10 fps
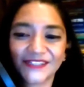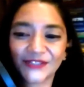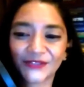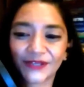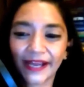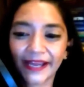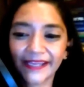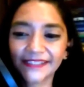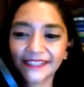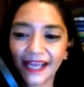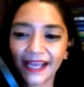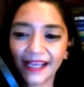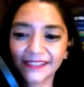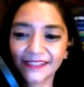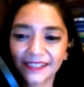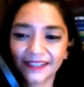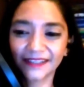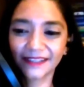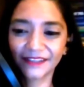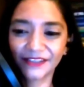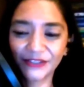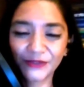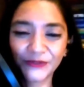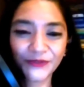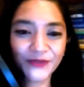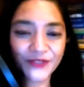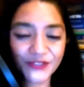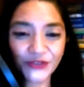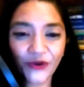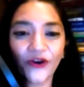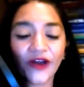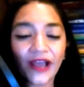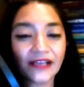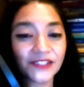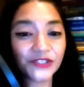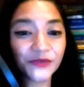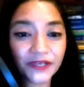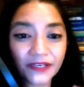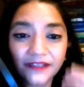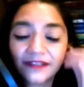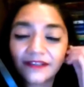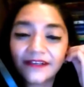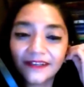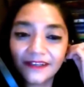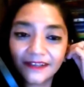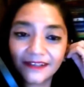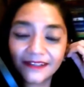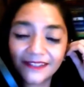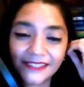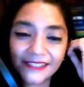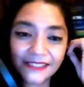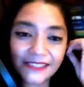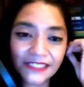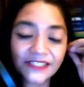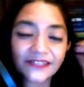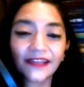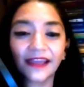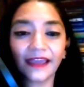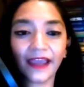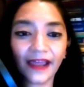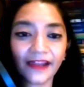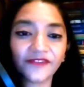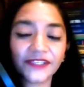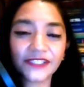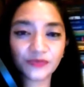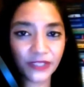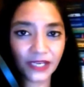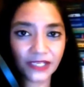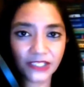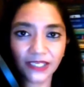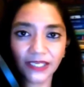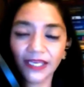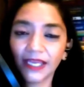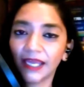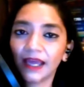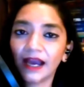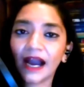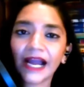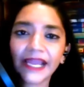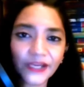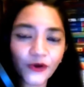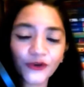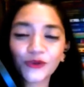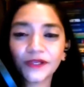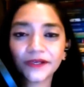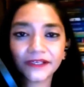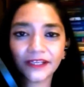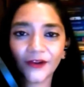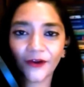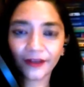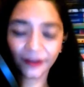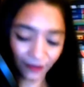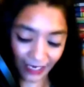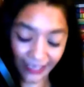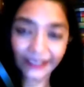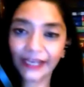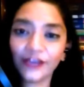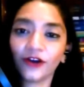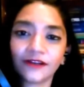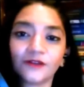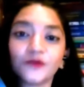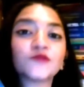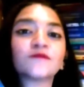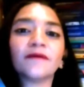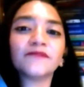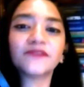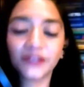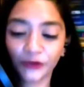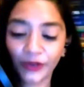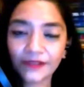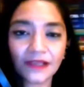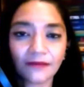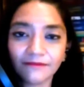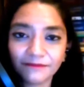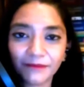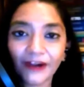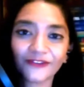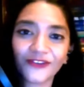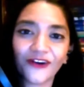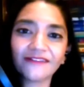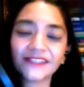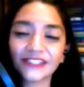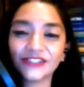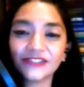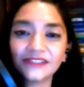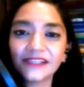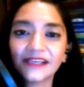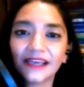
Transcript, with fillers: So, guys, as you saw, as you heard uh, this discussion that I had with Smita I got to learn a lot. You know, I literally got goosebumps during some part of the conversations